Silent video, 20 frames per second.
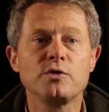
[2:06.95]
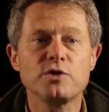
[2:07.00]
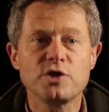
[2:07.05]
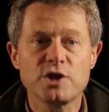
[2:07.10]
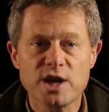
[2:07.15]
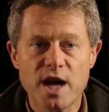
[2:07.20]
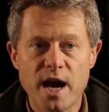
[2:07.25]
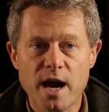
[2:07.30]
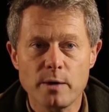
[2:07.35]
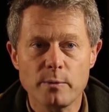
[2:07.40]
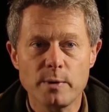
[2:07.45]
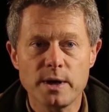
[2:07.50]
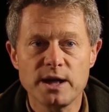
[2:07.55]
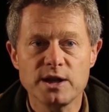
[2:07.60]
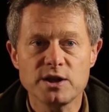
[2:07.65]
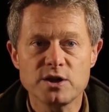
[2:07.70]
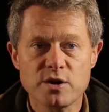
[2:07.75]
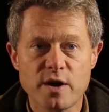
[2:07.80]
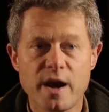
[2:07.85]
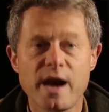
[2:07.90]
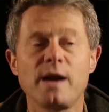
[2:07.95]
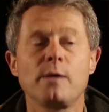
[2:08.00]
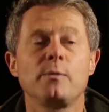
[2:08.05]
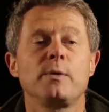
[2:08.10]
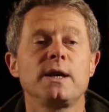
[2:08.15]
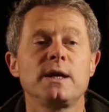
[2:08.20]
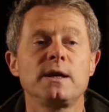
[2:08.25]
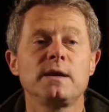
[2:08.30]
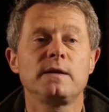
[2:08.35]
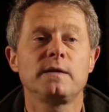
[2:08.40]
the
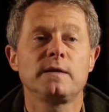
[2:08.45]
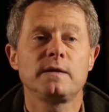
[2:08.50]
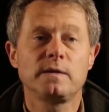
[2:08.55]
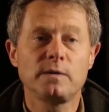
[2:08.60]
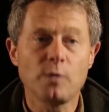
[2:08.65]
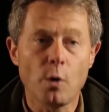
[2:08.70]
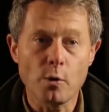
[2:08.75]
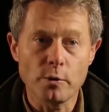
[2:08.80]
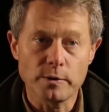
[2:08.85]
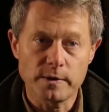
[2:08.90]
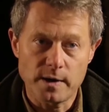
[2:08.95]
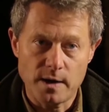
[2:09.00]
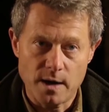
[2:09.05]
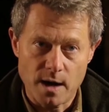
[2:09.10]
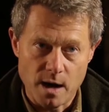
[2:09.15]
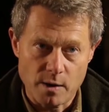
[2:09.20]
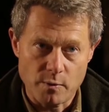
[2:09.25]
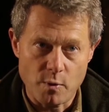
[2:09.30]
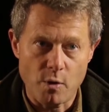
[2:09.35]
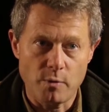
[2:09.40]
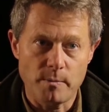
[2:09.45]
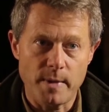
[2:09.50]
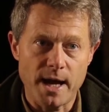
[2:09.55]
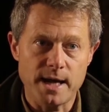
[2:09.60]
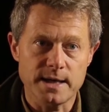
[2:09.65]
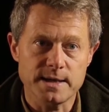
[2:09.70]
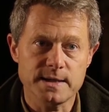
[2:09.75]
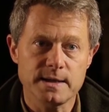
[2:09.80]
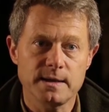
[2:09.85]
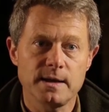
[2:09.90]
cherry stone
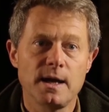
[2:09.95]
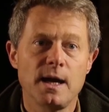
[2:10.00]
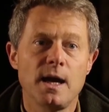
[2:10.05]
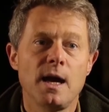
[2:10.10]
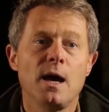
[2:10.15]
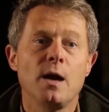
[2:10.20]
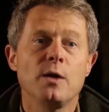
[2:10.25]
aromas.